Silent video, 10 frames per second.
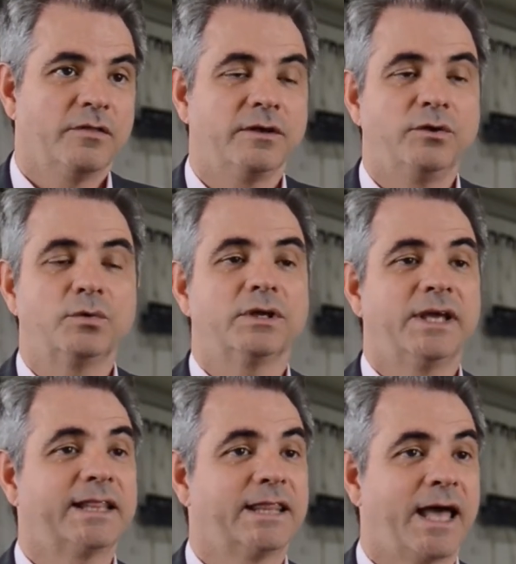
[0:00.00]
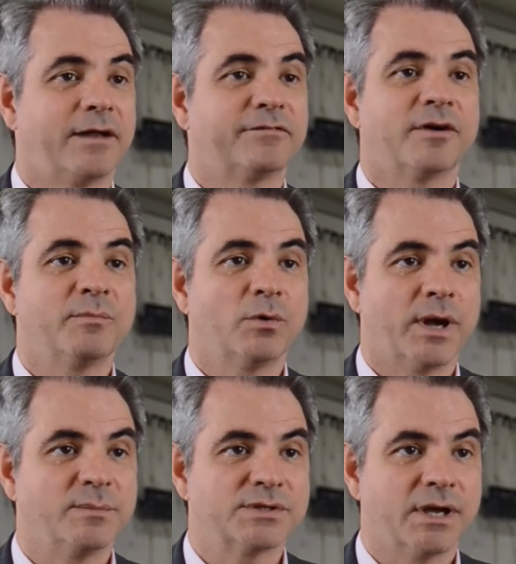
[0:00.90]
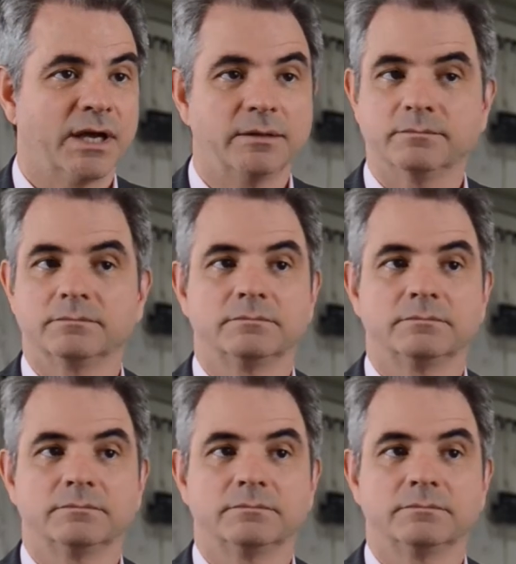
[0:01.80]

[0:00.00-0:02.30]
that you could get that from the website,